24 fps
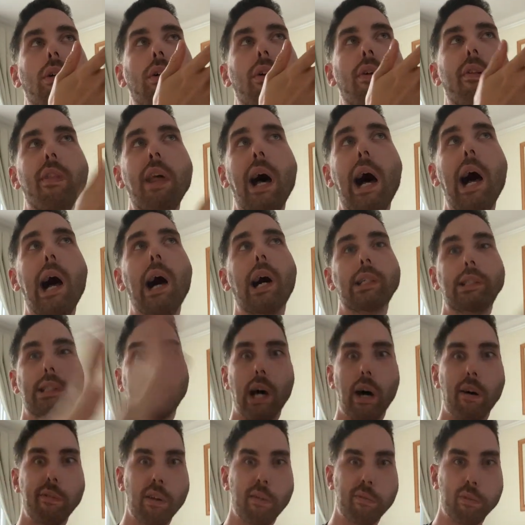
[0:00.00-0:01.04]
that I had to
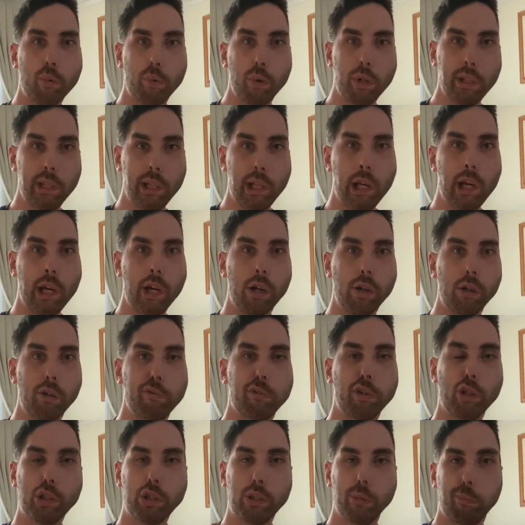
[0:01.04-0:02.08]
have everyone there
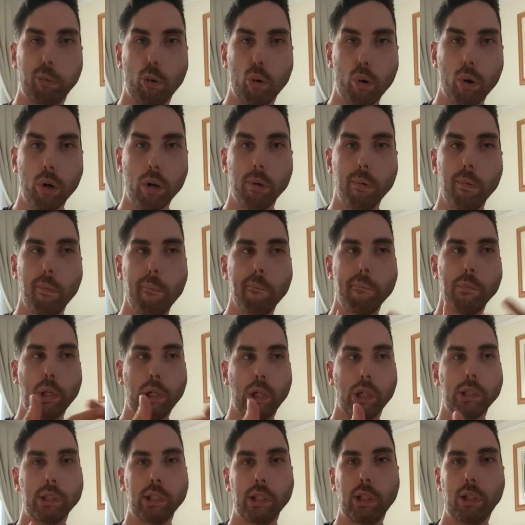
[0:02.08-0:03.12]
for support,
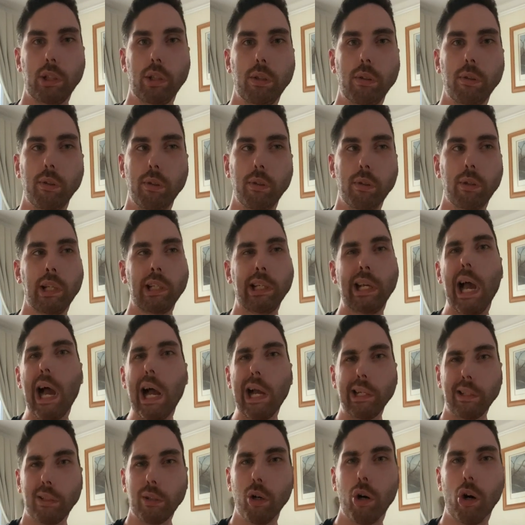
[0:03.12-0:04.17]
because I
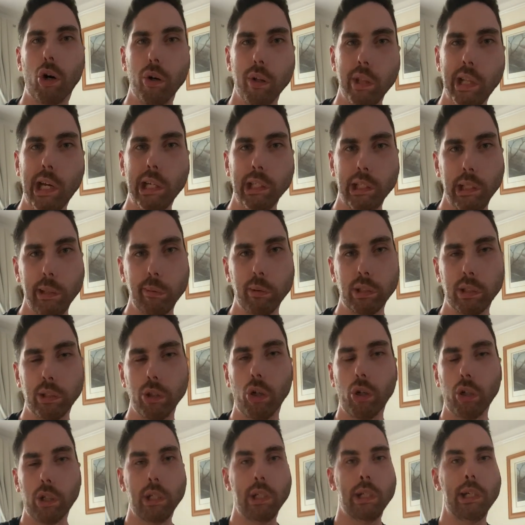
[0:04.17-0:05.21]
thought that he was
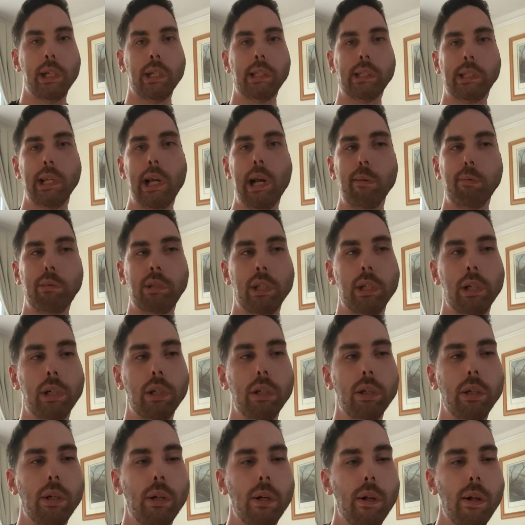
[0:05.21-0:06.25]
not gonna accept it.
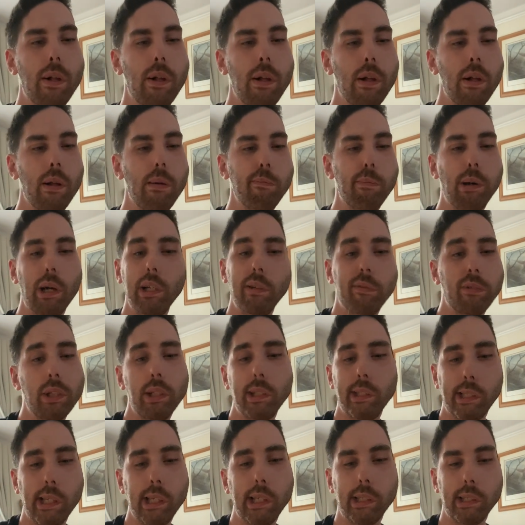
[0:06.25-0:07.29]
But he really
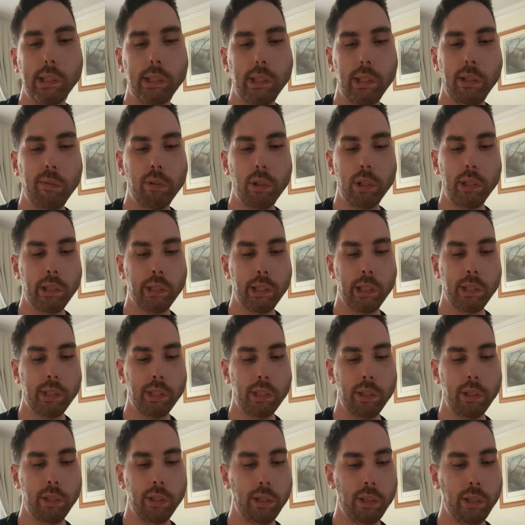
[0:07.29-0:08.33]
did. He really did,
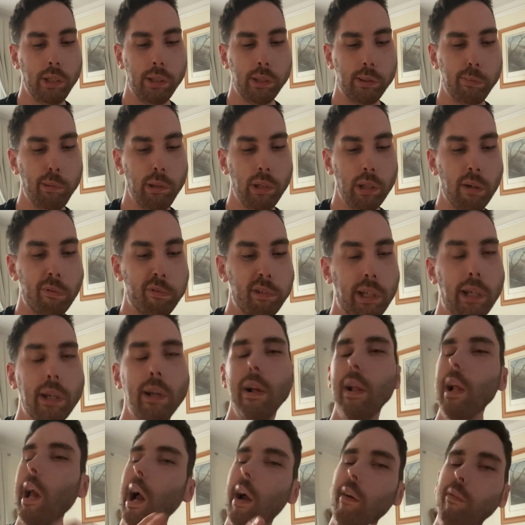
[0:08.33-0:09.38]
and he's been lovely.
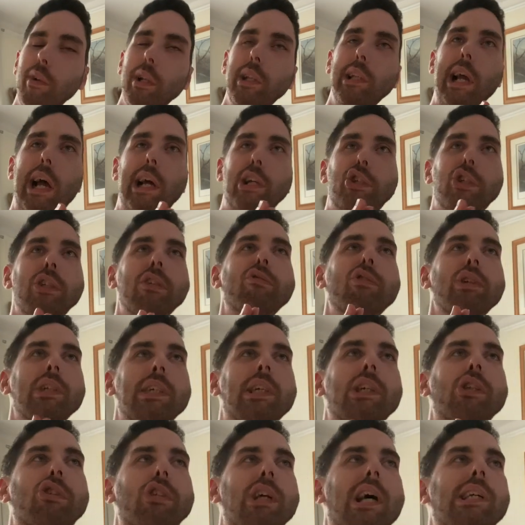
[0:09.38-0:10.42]
And really, actually, really
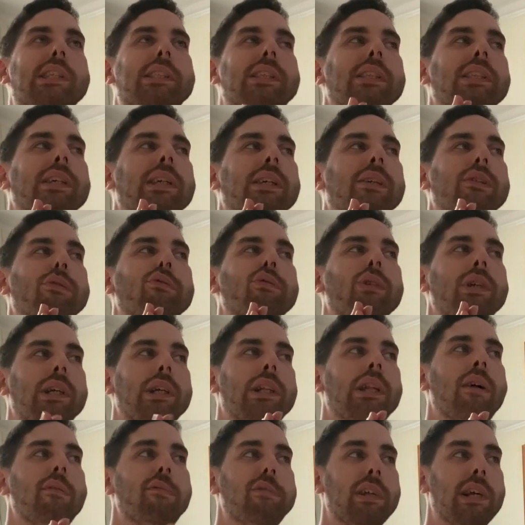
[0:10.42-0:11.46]
interestingly and really
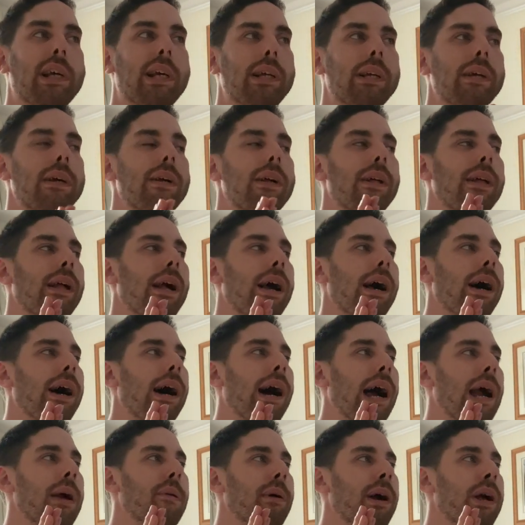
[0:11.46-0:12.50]
lovely,
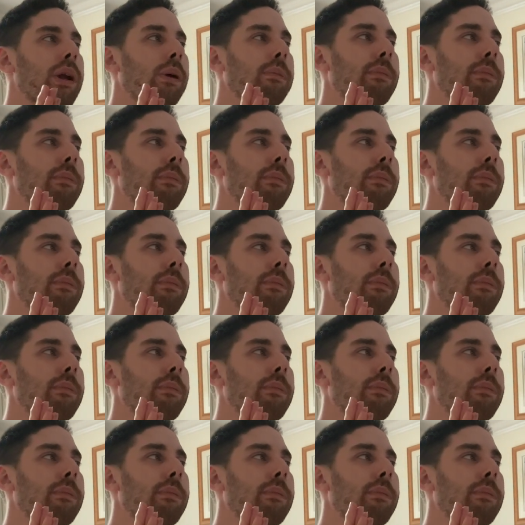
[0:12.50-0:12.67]
I went on